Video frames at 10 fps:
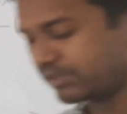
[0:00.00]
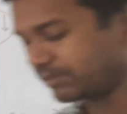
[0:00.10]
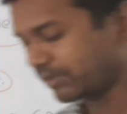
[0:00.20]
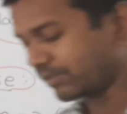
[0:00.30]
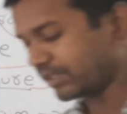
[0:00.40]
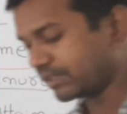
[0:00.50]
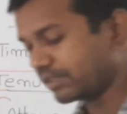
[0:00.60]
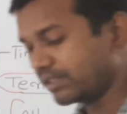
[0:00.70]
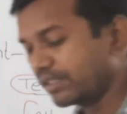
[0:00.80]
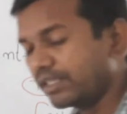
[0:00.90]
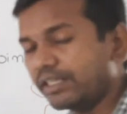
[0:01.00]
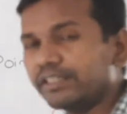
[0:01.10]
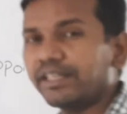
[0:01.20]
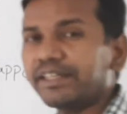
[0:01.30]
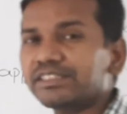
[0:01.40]
removal. In
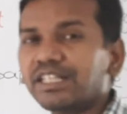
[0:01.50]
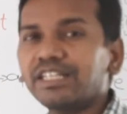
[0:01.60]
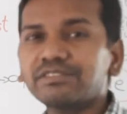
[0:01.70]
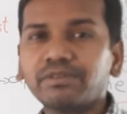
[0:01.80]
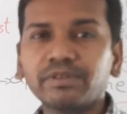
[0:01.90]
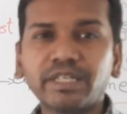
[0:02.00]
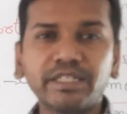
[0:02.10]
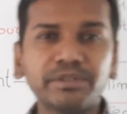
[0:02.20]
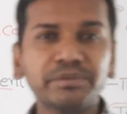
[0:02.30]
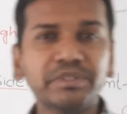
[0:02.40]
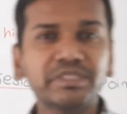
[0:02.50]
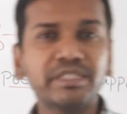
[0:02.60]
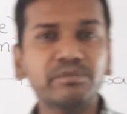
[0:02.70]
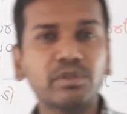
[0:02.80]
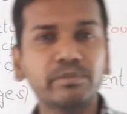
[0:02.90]
the next class we will continue the
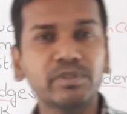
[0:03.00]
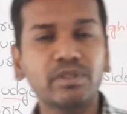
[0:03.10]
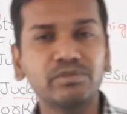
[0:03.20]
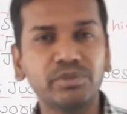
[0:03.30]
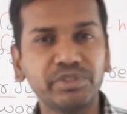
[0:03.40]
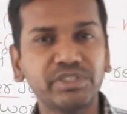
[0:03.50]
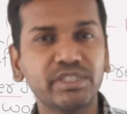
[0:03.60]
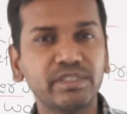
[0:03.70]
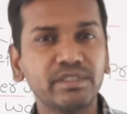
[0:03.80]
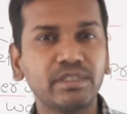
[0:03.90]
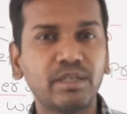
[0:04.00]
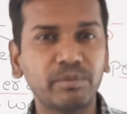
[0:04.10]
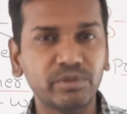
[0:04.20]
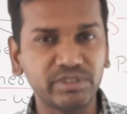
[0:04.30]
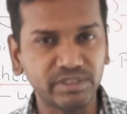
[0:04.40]
same topic of judiciary,
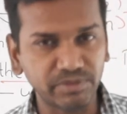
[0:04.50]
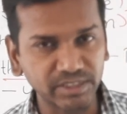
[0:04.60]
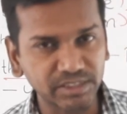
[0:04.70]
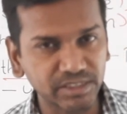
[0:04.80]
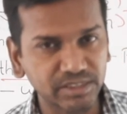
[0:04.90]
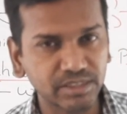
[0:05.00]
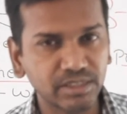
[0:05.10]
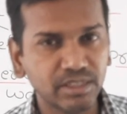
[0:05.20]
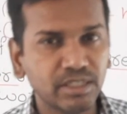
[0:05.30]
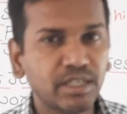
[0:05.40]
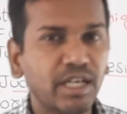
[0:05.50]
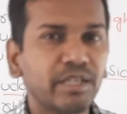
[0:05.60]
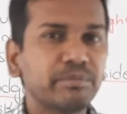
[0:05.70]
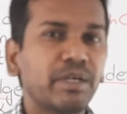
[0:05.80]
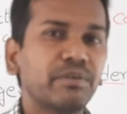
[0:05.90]
about functions
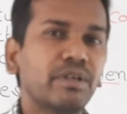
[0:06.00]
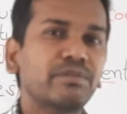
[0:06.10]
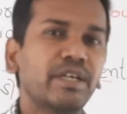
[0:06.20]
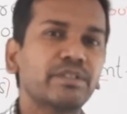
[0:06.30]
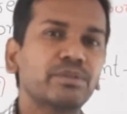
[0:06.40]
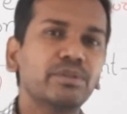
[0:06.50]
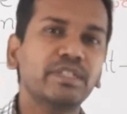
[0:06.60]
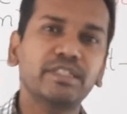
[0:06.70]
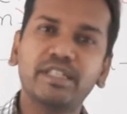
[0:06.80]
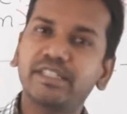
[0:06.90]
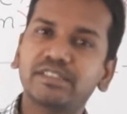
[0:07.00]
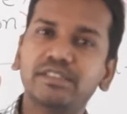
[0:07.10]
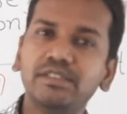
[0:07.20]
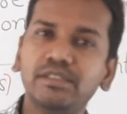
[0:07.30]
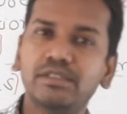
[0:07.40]
and power of High Court in the next
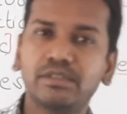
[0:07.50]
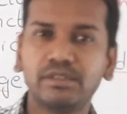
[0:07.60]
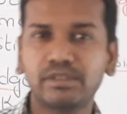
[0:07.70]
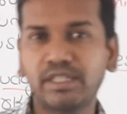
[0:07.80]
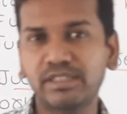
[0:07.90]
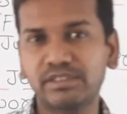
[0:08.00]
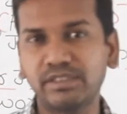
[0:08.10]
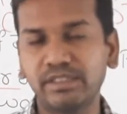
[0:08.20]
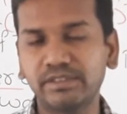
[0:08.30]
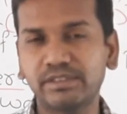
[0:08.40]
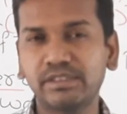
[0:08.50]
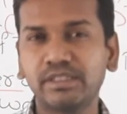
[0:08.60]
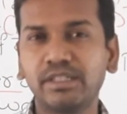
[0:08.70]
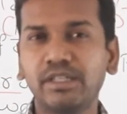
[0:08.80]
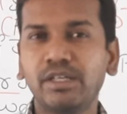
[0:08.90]
class, children.
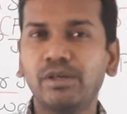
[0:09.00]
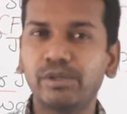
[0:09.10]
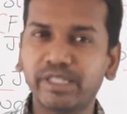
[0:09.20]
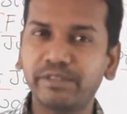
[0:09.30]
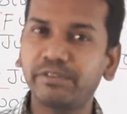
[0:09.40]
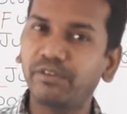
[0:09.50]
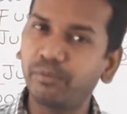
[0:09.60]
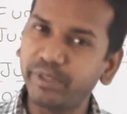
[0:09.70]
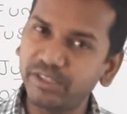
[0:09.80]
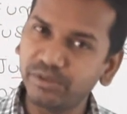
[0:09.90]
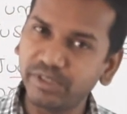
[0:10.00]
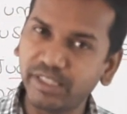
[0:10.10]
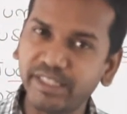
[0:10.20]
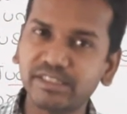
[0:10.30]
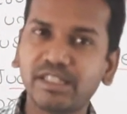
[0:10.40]
Okay, we will meet you in the
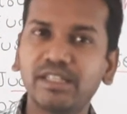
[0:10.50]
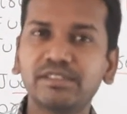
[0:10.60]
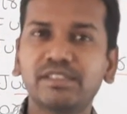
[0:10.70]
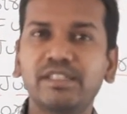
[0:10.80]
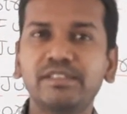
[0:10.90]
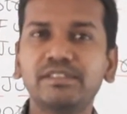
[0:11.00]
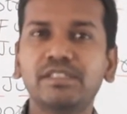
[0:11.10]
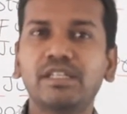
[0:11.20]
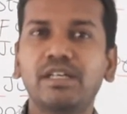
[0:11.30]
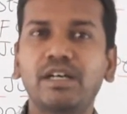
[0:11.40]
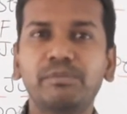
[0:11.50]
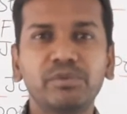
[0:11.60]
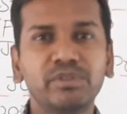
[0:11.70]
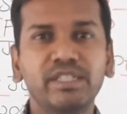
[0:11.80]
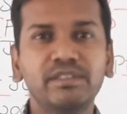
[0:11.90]
next class, children. Up
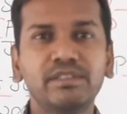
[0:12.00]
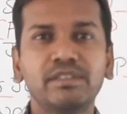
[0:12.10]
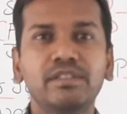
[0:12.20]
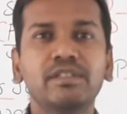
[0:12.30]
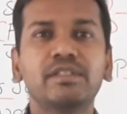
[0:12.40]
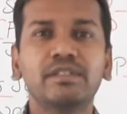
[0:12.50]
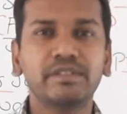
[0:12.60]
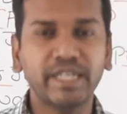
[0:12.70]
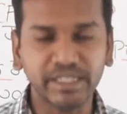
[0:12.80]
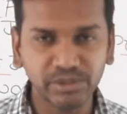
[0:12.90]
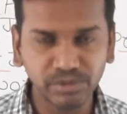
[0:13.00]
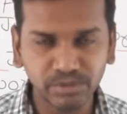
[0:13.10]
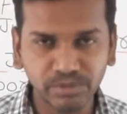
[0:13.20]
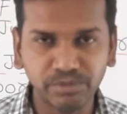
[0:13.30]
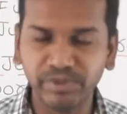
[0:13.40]
to that, thank you
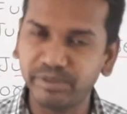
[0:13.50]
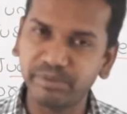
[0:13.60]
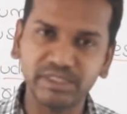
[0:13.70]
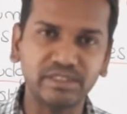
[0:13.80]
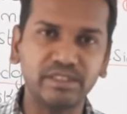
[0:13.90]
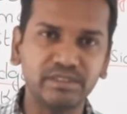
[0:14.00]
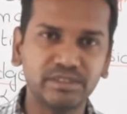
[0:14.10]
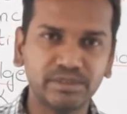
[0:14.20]
very much, children.